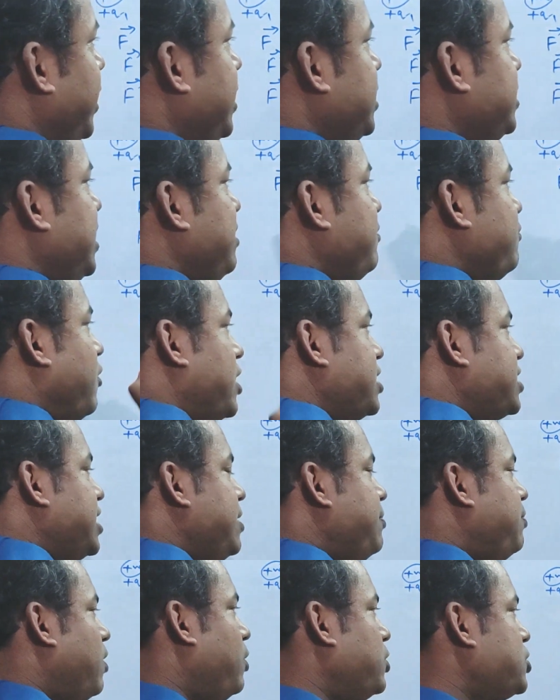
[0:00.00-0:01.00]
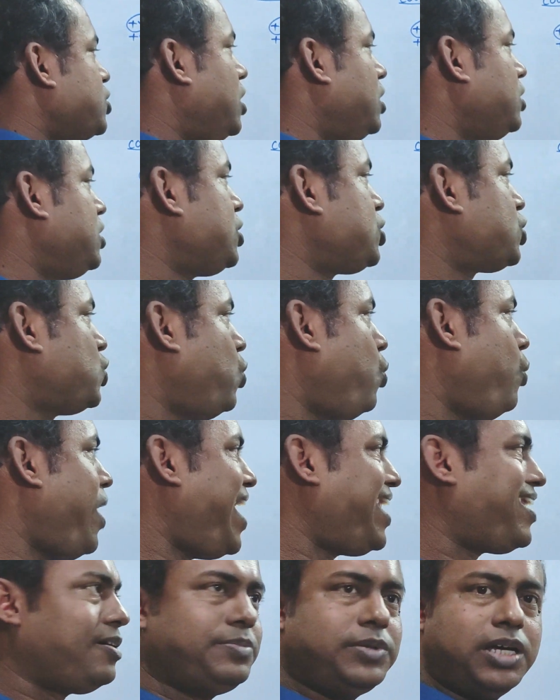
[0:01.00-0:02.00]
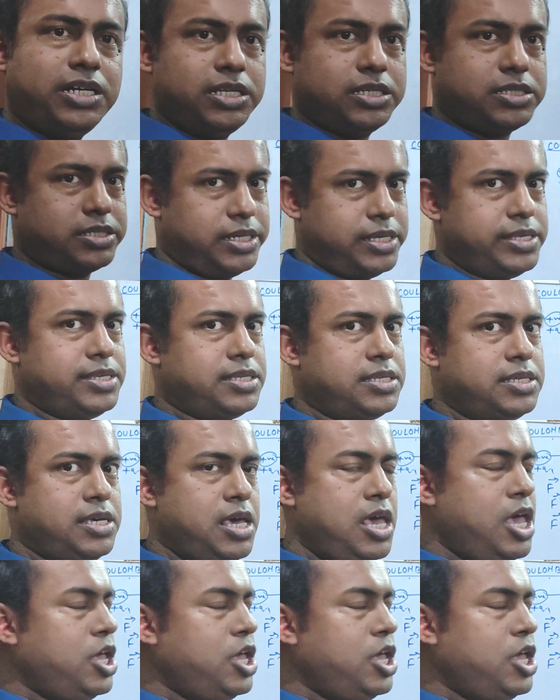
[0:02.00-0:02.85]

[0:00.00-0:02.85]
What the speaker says: it is inversely proportional to the square of the distance.